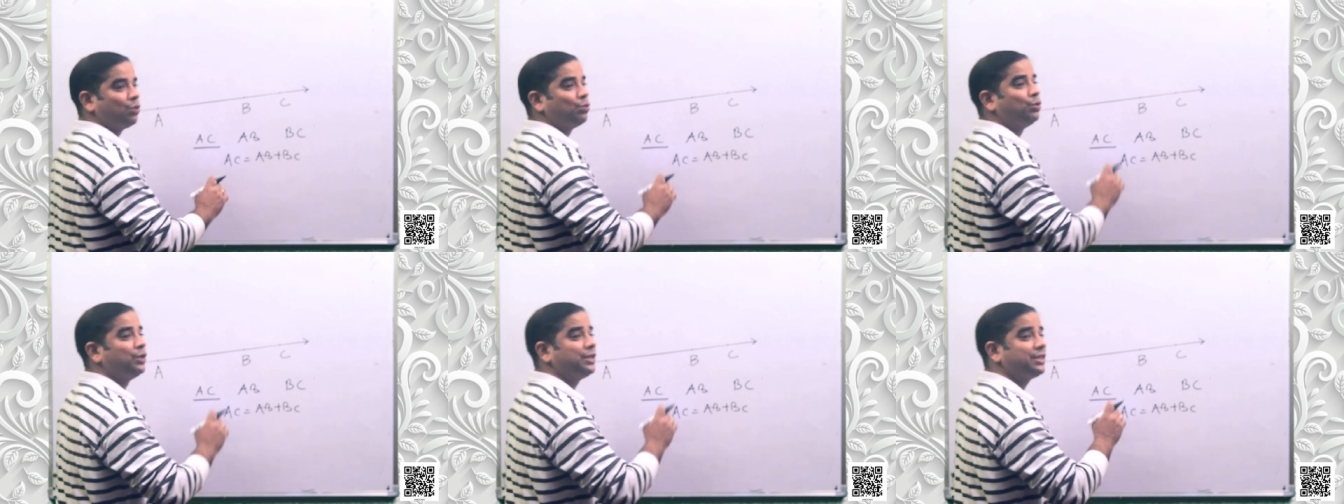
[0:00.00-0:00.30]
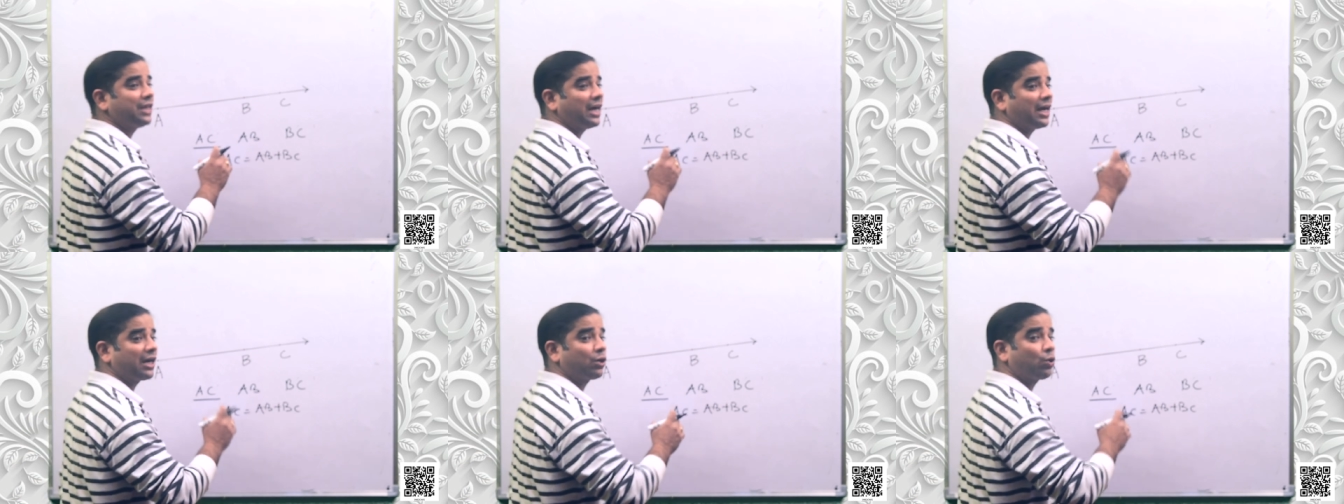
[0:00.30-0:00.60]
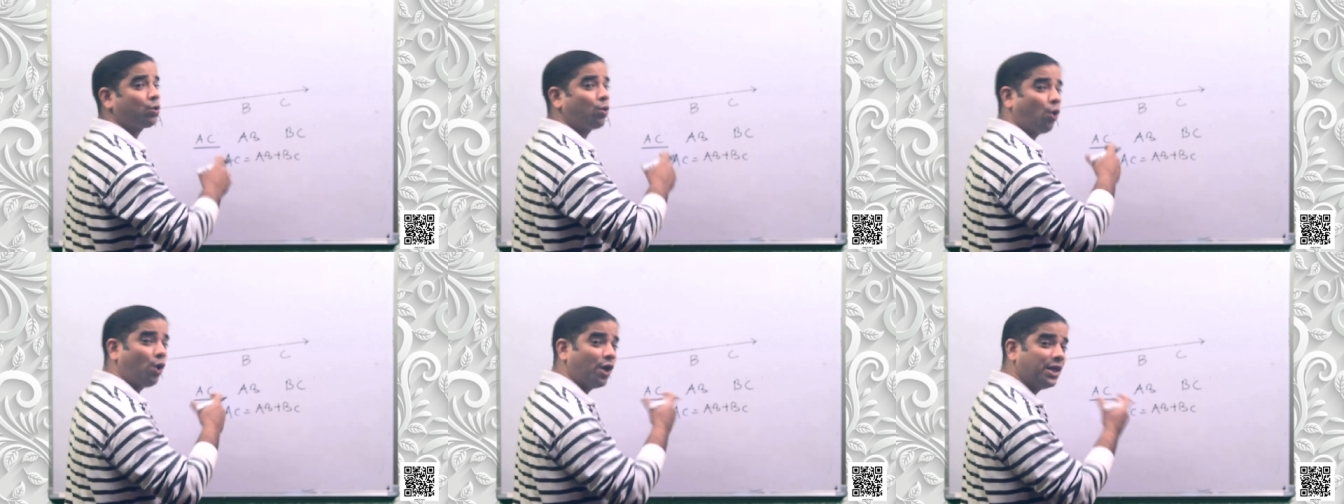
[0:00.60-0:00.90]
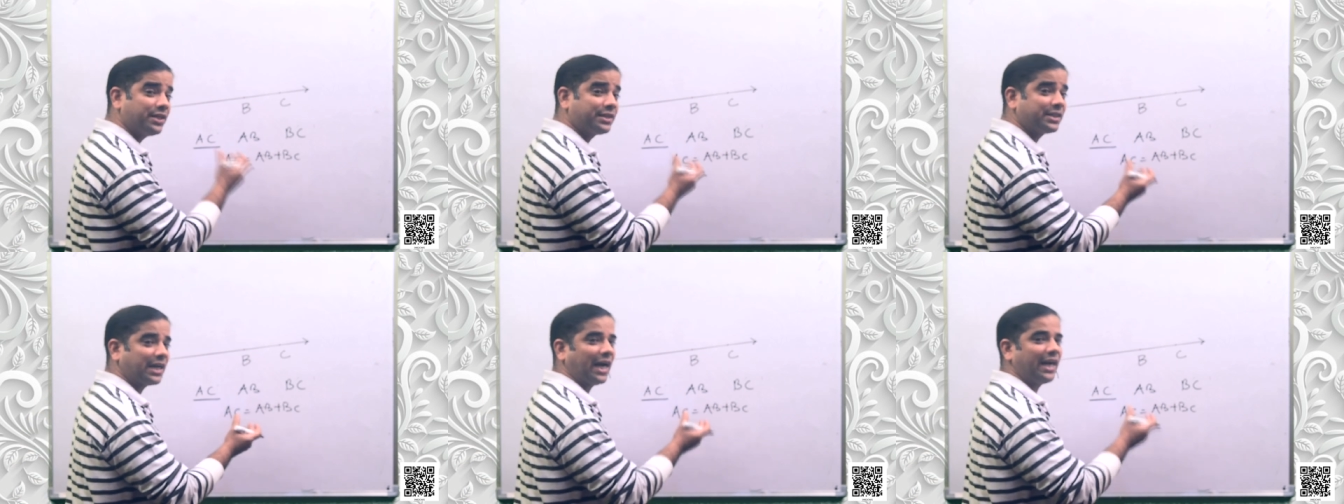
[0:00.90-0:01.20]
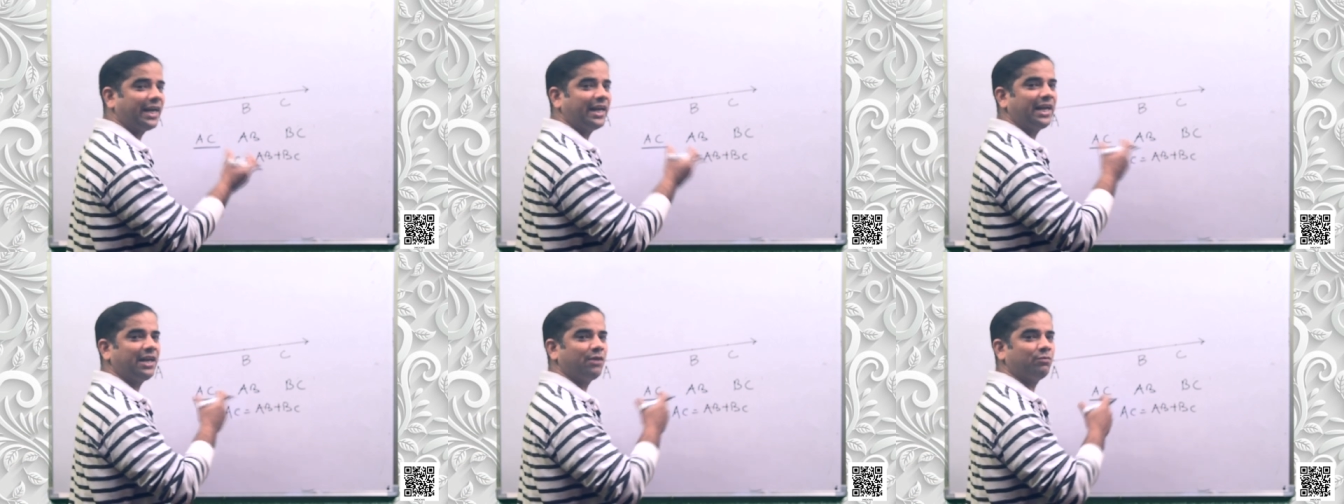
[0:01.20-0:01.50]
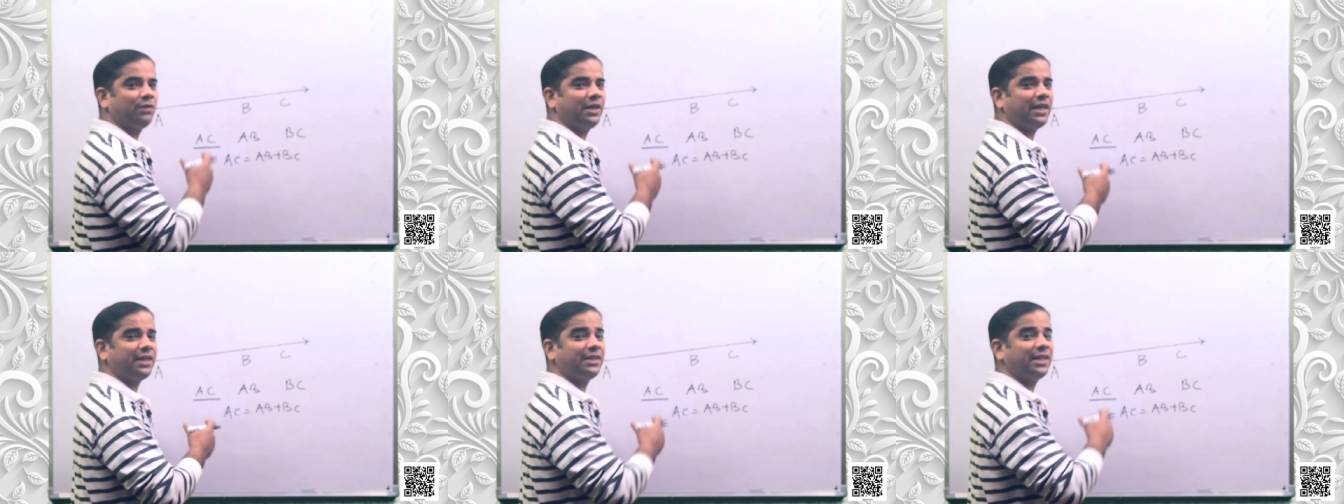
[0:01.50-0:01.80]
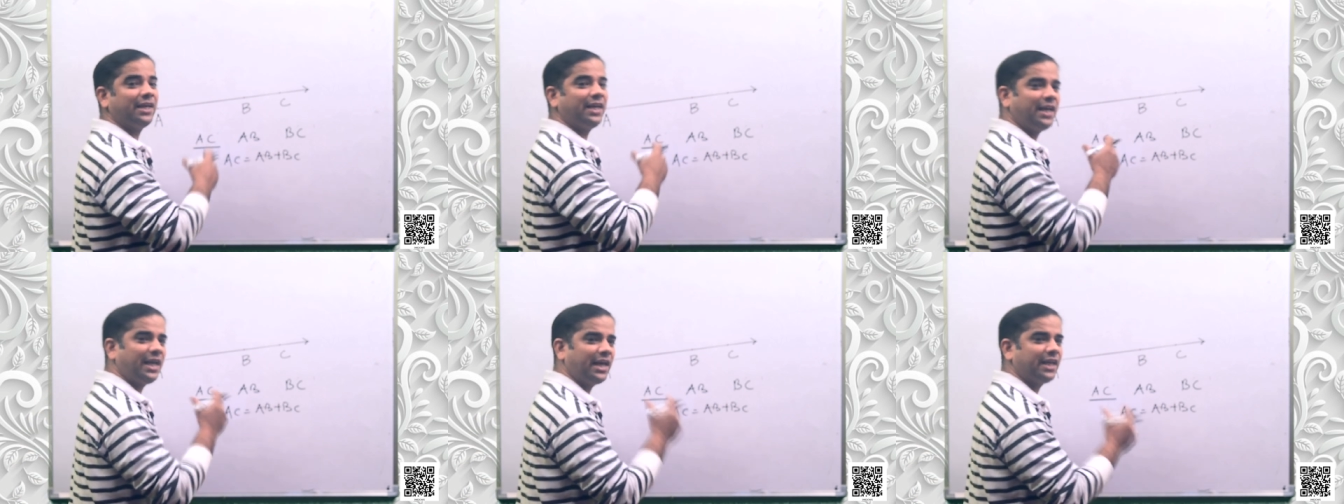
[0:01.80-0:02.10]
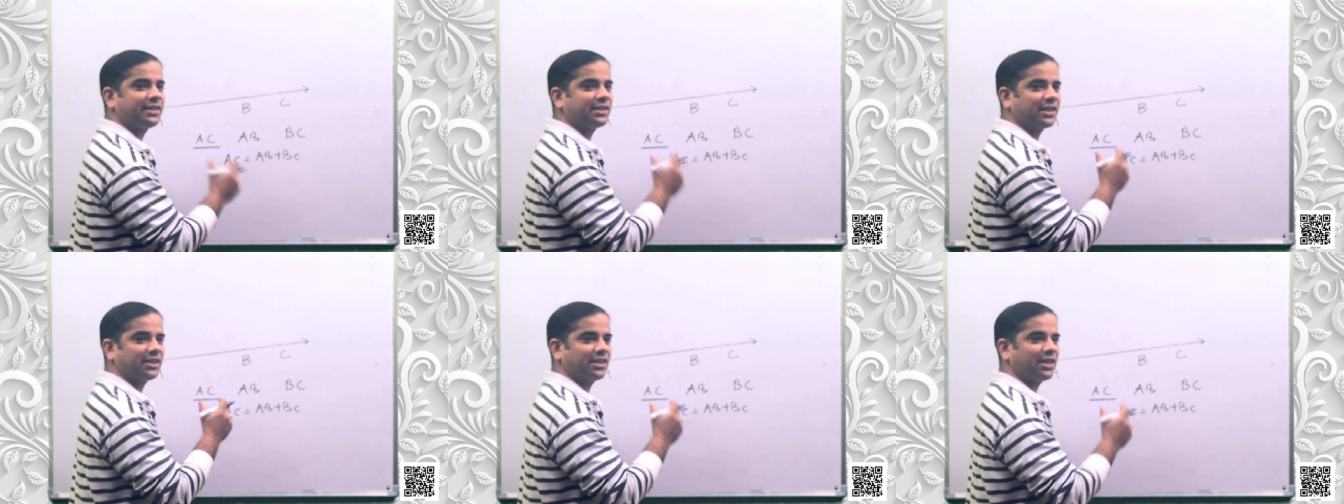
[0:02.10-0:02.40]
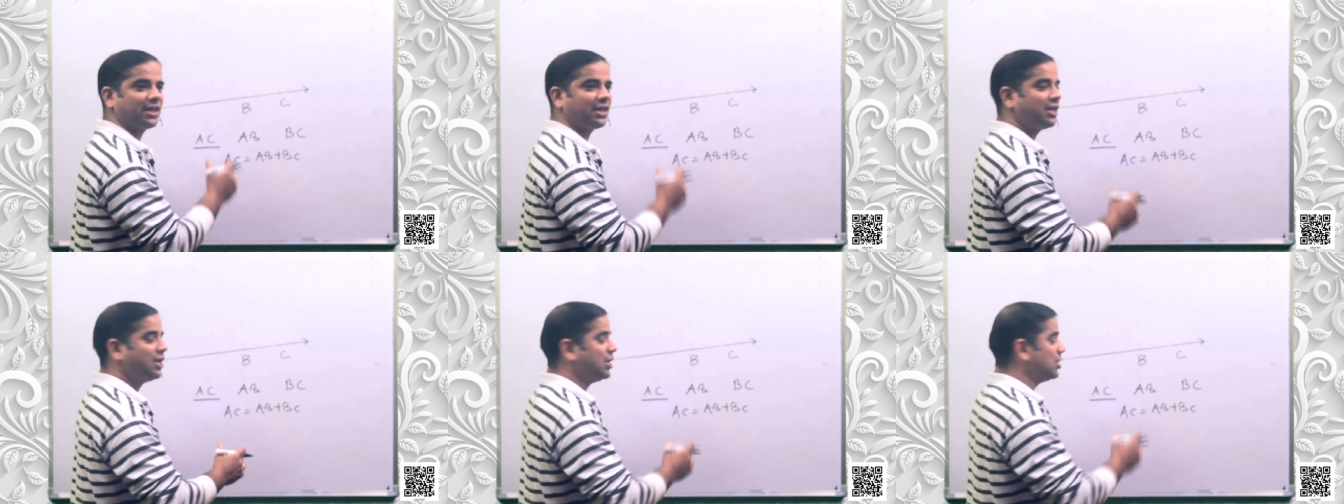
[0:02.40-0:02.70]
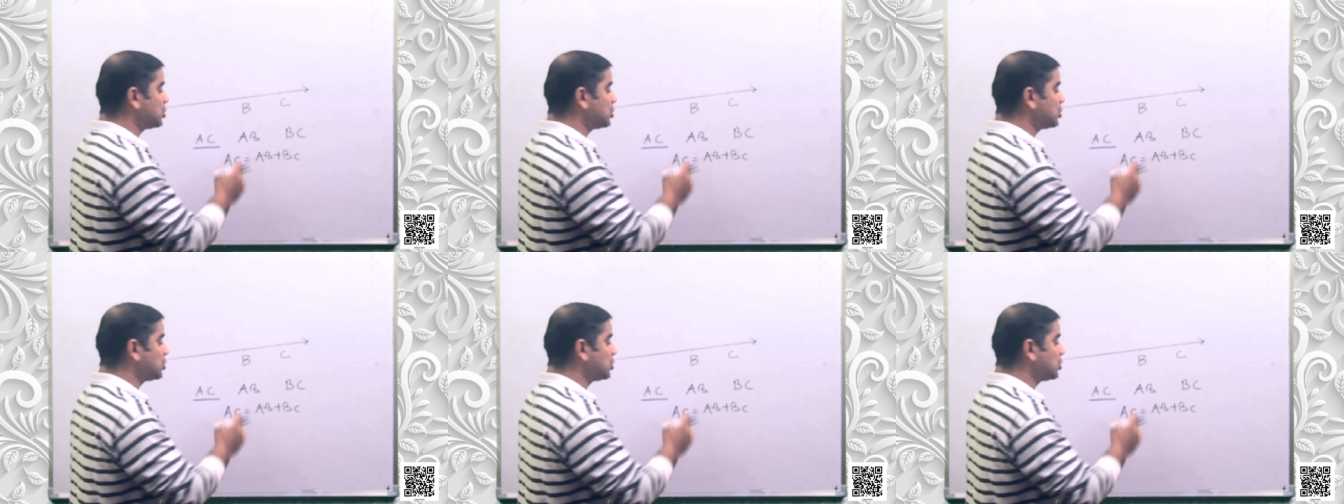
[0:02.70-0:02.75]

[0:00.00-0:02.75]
which are coinciding with each other.